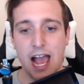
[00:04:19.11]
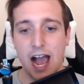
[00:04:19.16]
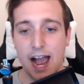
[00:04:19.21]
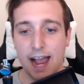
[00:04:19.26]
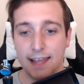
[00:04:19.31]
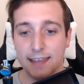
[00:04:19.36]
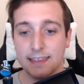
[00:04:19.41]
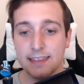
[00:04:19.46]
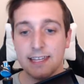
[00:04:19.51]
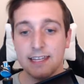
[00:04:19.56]

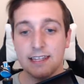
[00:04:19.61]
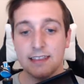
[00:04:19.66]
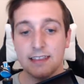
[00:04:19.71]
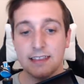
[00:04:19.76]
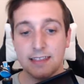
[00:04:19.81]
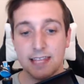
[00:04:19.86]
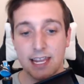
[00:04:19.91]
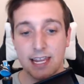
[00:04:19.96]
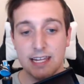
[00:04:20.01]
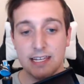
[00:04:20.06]
I think
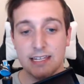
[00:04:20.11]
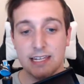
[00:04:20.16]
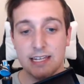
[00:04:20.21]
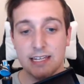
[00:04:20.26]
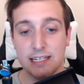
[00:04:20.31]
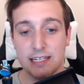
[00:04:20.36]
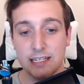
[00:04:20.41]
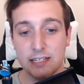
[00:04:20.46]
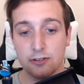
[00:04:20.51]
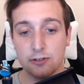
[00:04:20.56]
they
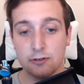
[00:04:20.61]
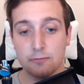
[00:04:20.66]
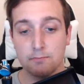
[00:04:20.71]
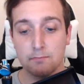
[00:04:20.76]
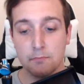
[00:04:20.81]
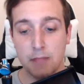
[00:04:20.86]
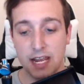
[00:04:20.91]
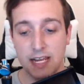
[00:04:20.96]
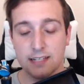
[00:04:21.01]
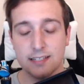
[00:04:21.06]
can either
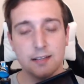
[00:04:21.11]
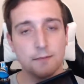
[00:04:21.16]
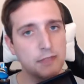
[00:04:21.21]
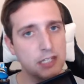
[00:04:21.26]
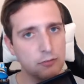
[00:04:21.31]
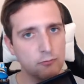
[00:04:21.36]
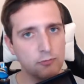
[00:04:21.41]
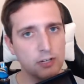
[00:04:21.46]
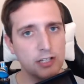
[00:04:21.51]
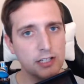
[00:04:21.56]
make
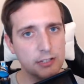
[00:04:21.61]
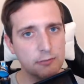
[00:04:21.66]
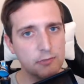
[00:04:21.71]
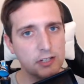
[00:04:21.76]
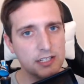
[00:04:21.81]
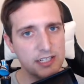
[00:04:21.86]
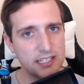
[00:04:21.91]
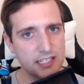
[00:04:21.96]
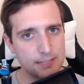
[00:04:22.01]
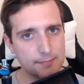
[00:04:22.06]
something really,
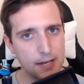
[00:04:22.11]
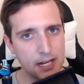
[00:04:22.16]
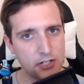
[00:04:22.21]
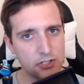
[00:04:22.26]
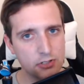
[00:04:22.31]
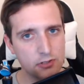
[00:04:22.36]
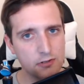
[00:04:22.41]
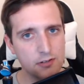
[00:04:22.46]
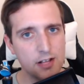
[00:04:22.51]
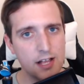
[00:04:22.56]
really
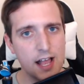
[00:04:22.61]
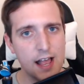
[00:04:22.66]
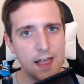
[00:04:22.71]
special